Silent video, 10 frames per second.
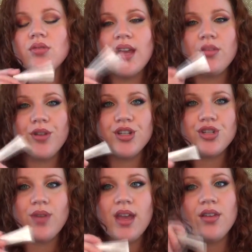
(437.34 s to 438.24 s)
like the brand
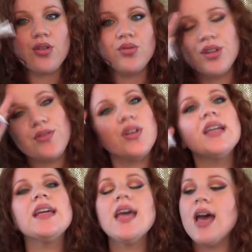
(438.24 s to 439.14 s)
Jouer. They're
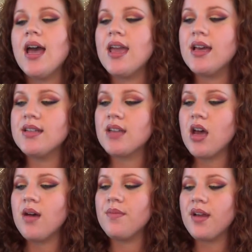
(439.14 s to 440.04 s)
cruelty-free, and
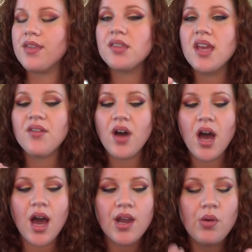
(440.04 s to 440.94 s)
I think they have
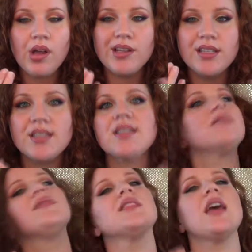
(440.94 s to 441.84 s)
high quality
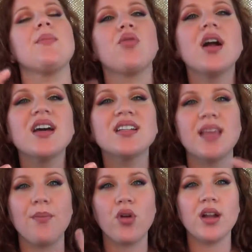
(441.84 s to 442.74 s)
like products
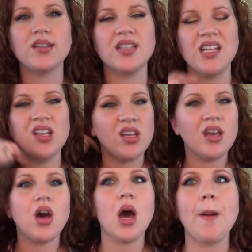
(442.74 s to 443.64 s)
that
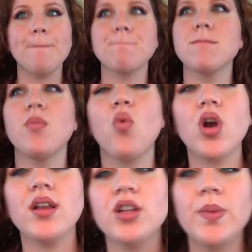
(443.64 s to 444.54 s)

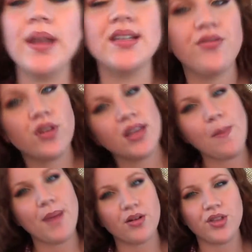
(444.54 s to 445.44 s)
work a little bit differently
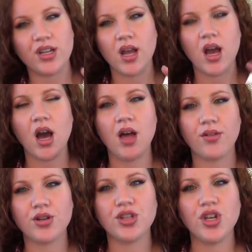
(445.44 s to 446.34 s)
and better than
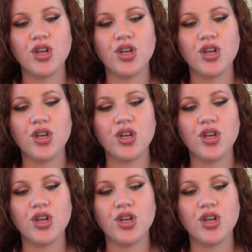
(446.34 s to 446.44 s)
others.